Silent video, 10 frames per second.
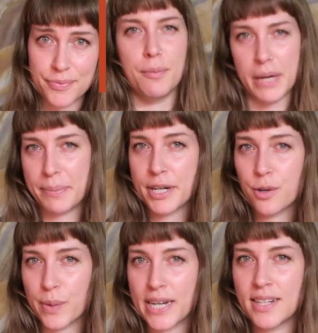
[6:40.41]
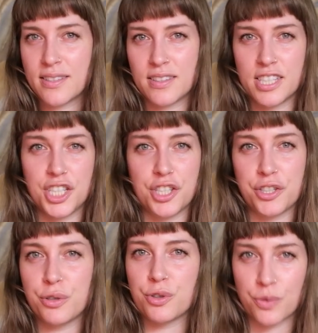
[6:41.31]
Maybe her weakness is that she's
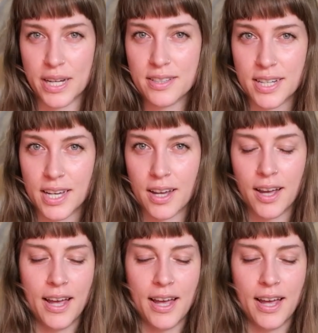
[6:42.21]
too trusting